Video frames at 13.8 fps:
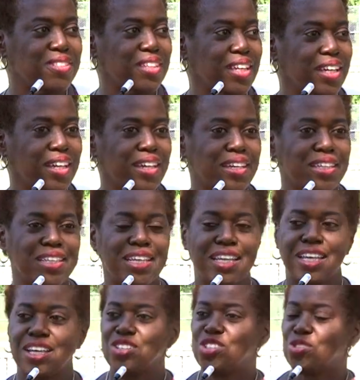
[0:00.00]
and
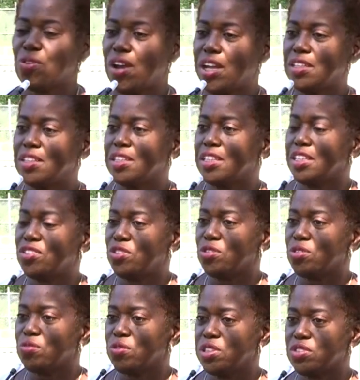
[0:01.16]
trying to get you
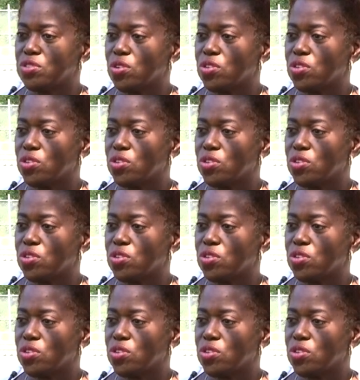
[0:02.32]
the resources